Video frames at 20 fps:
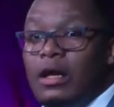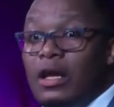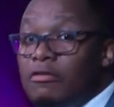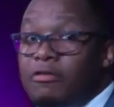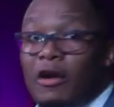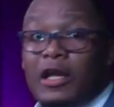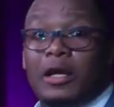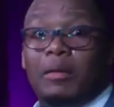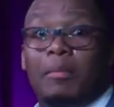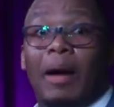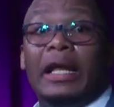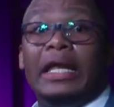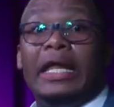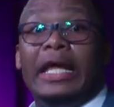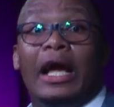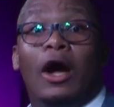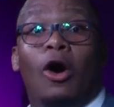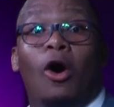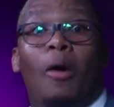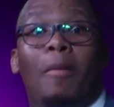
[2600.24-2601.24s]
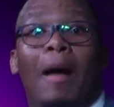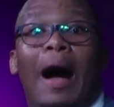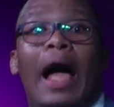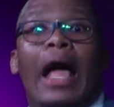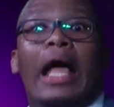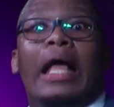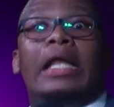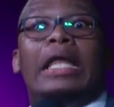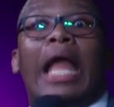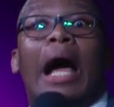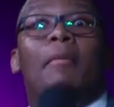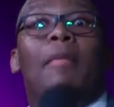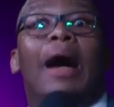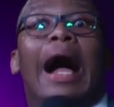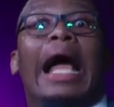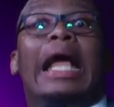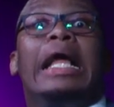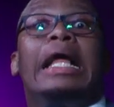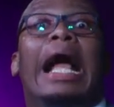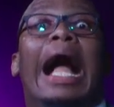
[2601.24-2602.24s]
ngifanele ngibanike ngoba nami
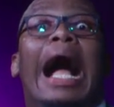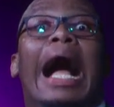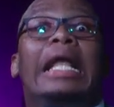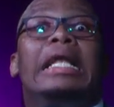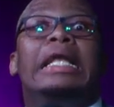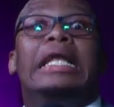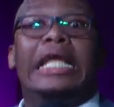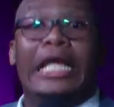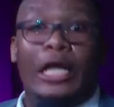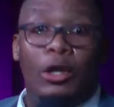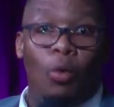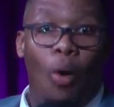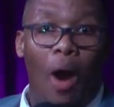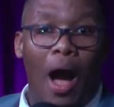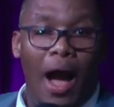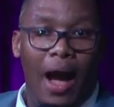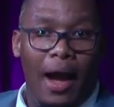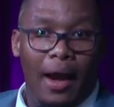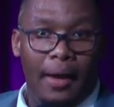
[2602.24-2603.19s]
nganikwa.